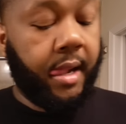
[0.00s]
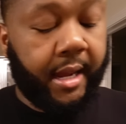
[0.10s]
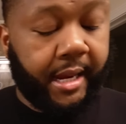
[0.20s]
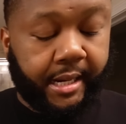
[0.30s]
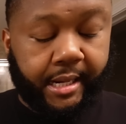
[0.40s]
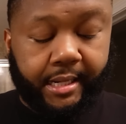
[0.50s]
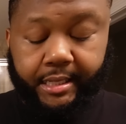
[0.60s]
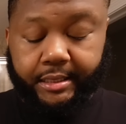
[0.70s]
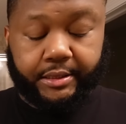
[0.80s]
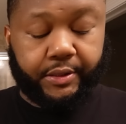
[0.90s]
I
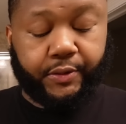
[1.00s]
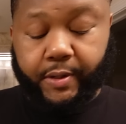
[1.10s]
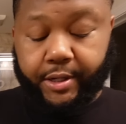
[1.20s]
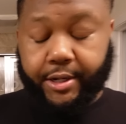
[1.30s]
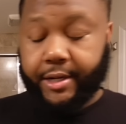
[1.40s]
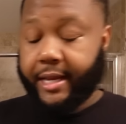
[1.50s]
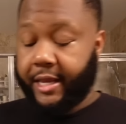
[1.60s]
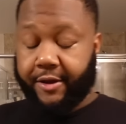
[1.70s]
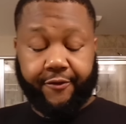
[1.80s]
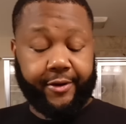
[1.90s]
need to work
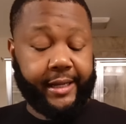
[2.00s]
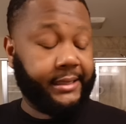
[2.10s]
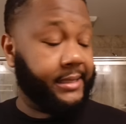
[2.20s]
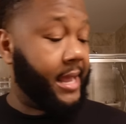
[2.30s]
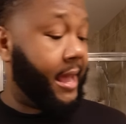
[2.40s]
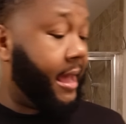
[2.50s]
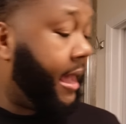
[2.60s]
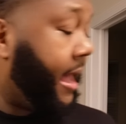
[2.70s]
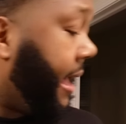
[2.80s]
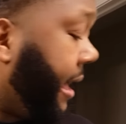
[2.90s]
every
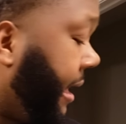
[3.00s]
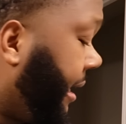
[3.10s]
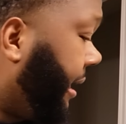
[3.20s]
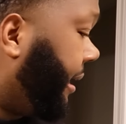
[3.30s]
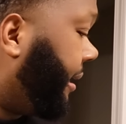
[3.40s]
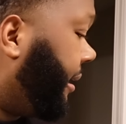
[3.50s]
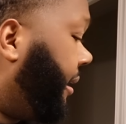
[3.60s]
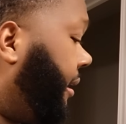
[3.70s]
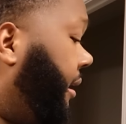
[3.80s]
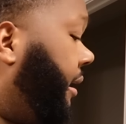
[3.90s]
day
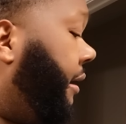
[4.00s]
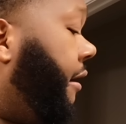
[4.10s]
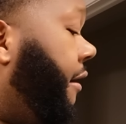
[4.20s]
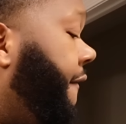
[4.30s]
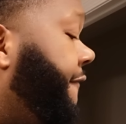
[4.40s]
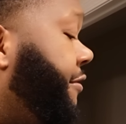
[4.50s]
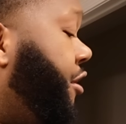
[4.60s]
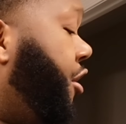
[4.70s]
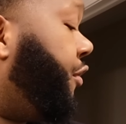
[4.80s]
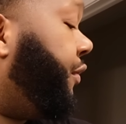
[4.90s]
of
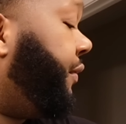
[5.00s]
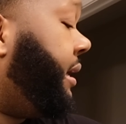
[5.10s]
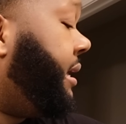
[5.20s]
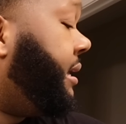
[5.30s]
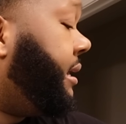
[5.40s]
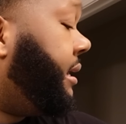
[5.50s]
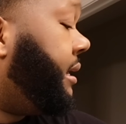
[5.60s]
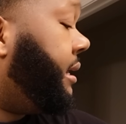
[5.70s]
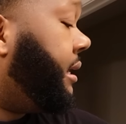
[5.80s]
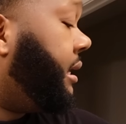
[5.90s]
the
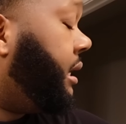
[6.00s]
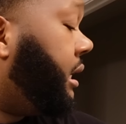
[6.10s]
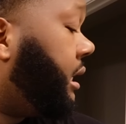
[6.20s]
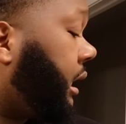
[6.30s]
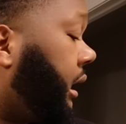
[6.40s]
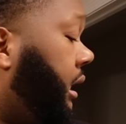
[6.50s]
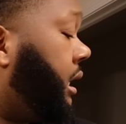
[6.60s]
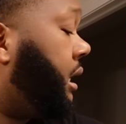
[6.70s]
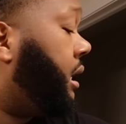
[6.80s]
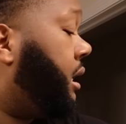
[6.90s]
week.
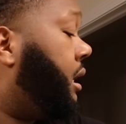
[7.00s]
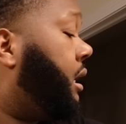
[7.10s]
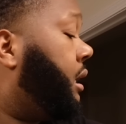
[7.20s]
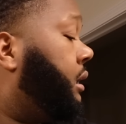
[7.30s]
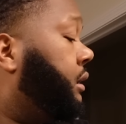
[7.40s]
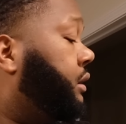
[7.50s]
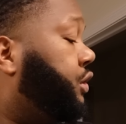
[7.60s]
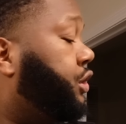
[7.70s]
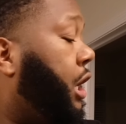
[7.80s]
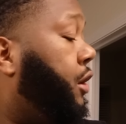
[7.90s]

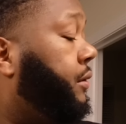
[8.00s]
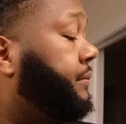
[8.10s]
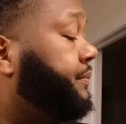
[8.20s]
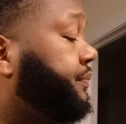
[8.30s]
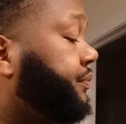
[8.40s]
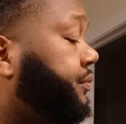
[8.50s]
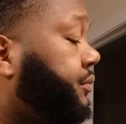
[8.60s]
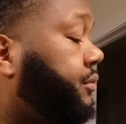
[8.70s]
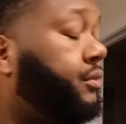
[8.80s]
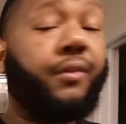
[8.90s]
So
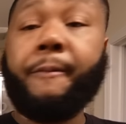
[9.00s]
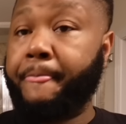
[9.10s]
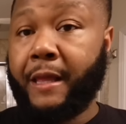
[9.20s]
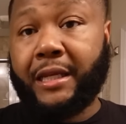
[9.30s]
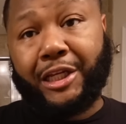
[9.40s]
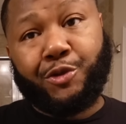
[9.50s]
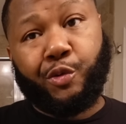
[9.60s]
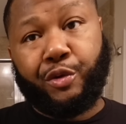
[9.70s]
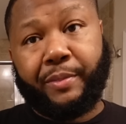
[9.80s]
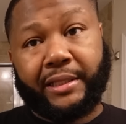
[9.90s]
that's what
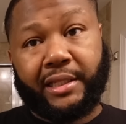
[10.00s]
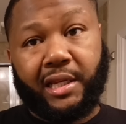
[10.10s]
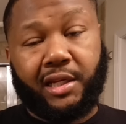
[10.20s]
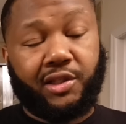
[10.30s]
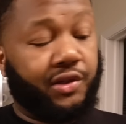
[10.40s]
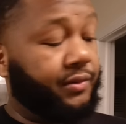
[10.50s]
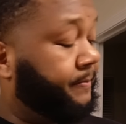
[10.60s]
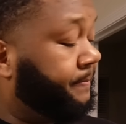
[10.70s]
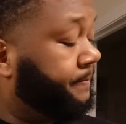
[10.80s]
we're about to get into.